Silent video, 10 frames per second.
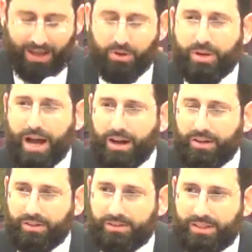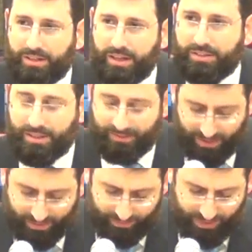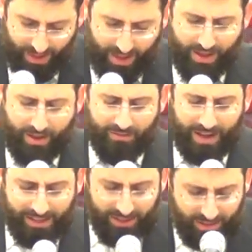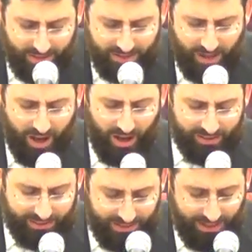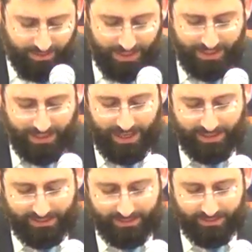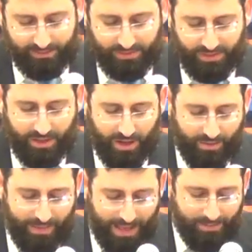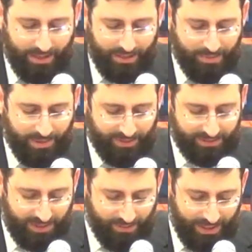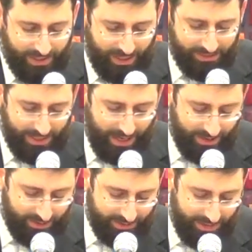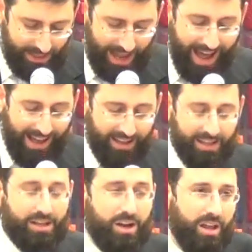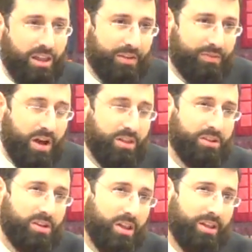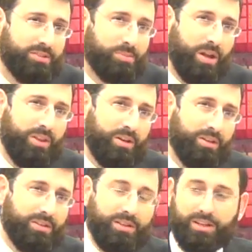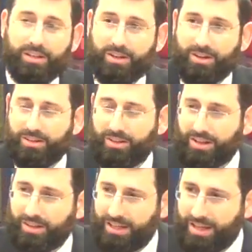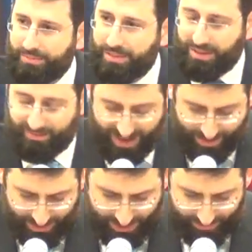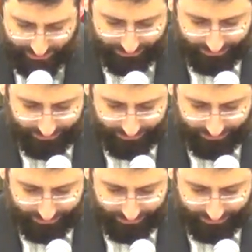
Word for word: And who conquers Kiryat Sefer? Vayilkada Osniel ben Kenaz. A man by the name of Osniel ben Kenaz conquers it. Achi Kalev, Kalev's brother. You know, luckily he kept it in the family.